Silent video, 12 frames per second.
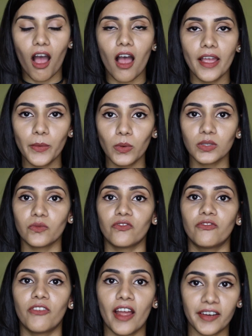I was
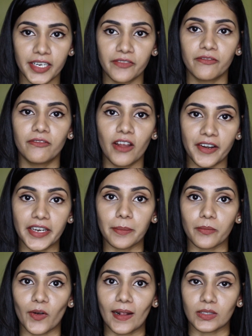very, very
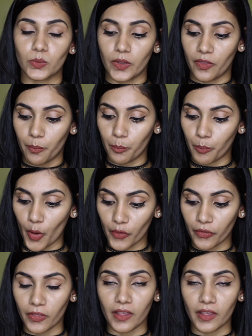impressed with both of